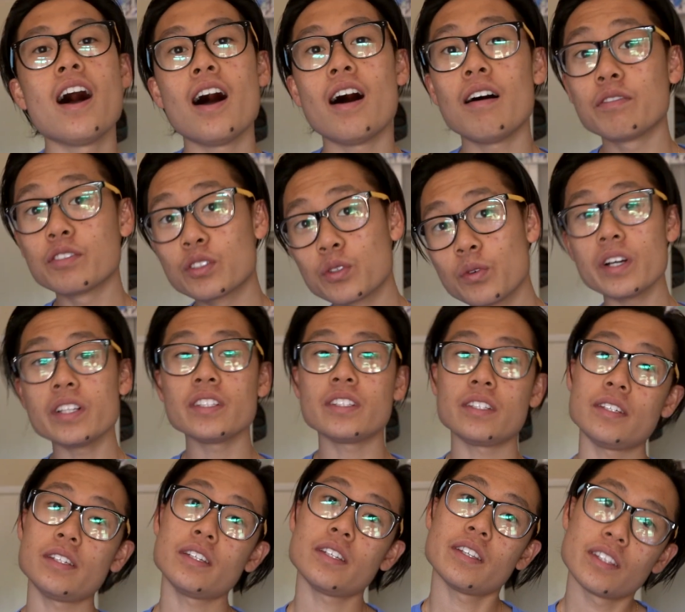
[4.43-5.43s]
of
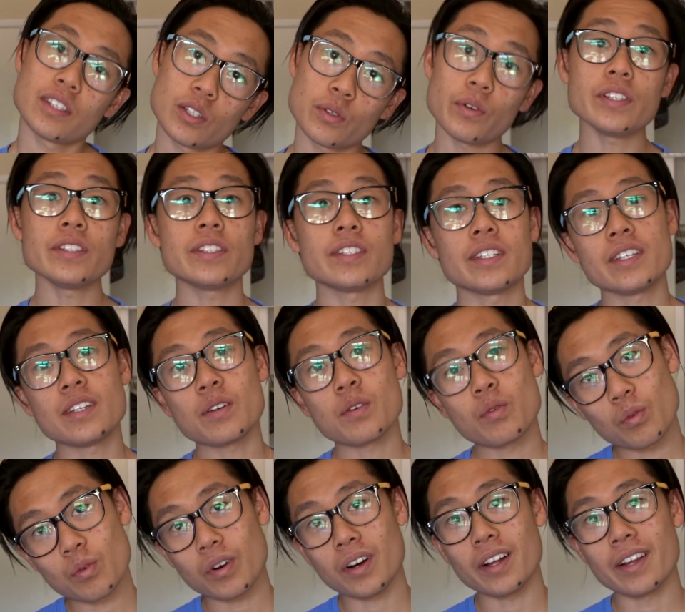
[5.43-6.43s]

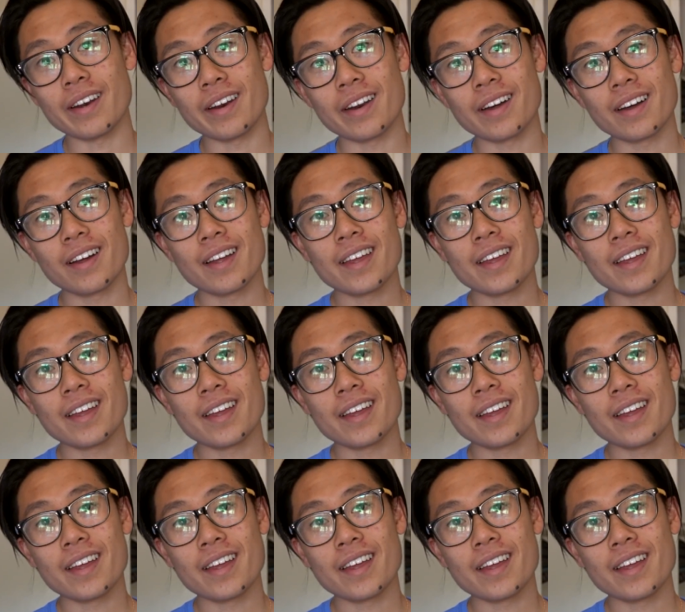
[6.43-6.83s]
2021.